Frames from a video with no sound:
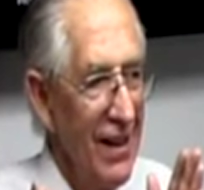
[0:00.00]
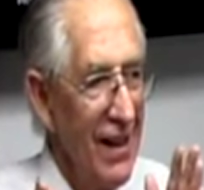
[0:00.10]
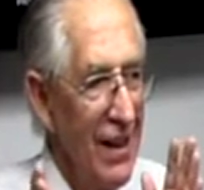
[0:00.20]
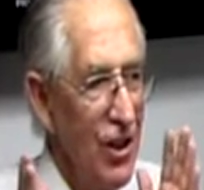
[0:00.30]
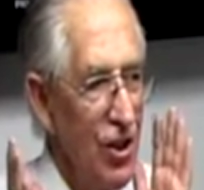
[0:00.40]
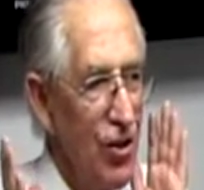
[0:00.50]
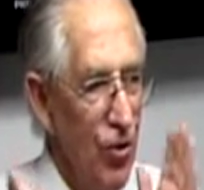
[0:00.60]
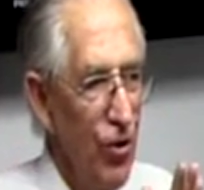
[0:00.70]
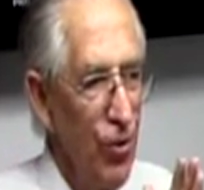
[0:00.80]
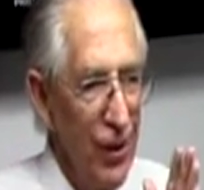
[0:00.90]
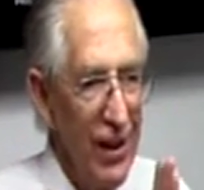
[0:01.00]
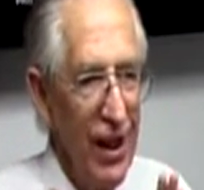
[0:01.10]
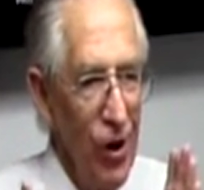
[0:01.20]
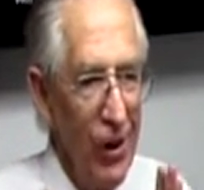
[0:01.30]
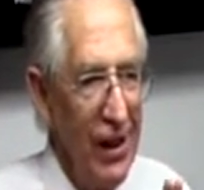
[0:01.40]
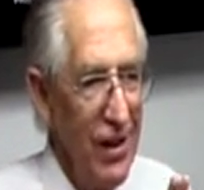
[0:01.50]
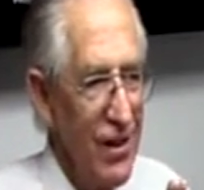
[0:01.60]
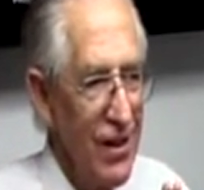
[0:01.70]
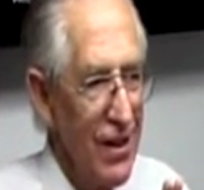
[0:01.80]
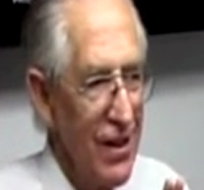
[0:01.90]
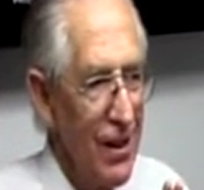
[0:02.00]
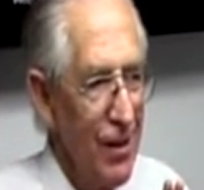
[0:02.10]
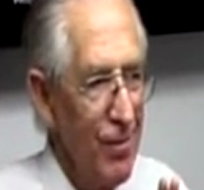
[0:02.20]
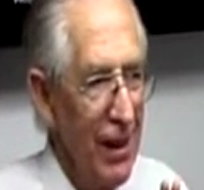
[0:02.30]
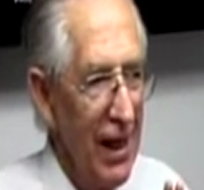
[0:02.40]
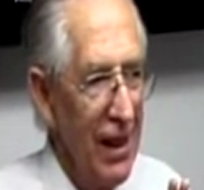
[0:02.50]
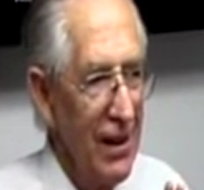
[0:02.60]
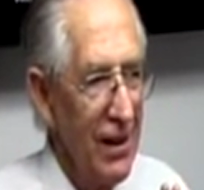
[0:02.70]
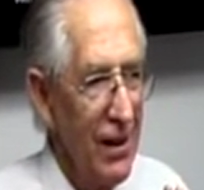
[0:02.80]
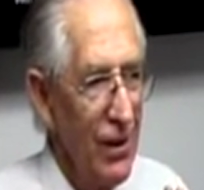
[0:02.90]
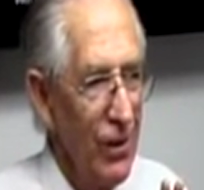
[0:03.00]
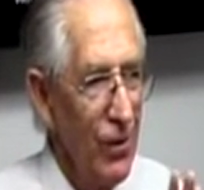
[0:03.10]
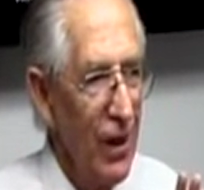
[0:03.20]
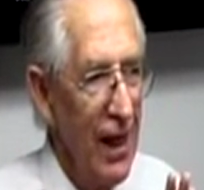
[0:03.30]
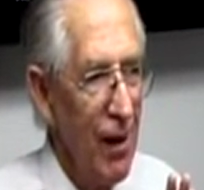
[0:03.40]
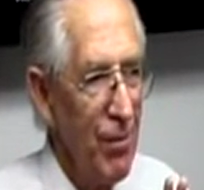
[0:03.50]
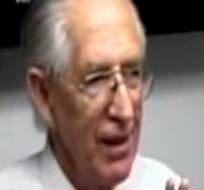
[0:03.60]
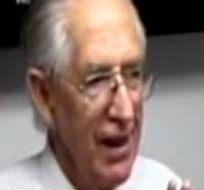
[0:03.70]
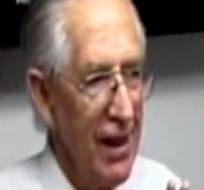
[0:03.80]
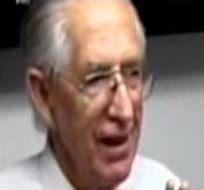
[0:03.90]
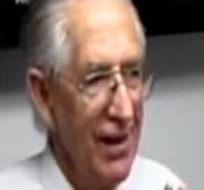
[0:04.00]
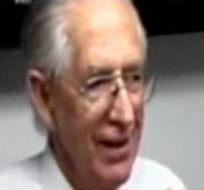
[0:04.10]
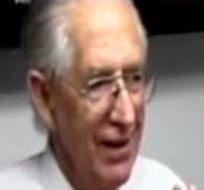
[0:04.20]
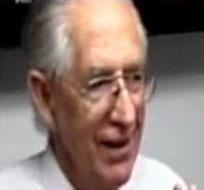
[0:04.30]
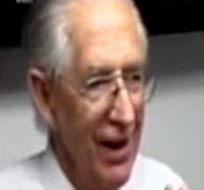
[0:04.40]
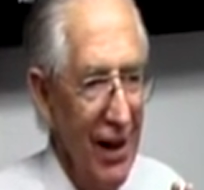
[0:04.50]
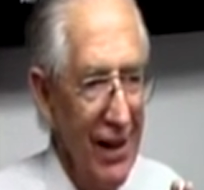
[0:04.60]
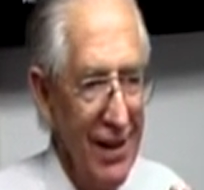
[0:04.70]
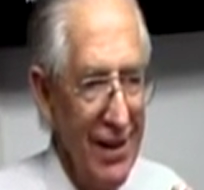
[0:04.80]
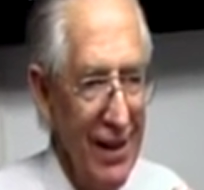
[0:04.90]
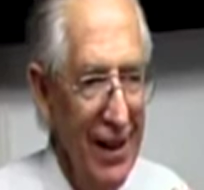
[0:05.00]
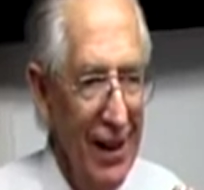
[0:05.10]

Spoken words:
they just grew with no ears, it'd be like, ooh, what happened there, right?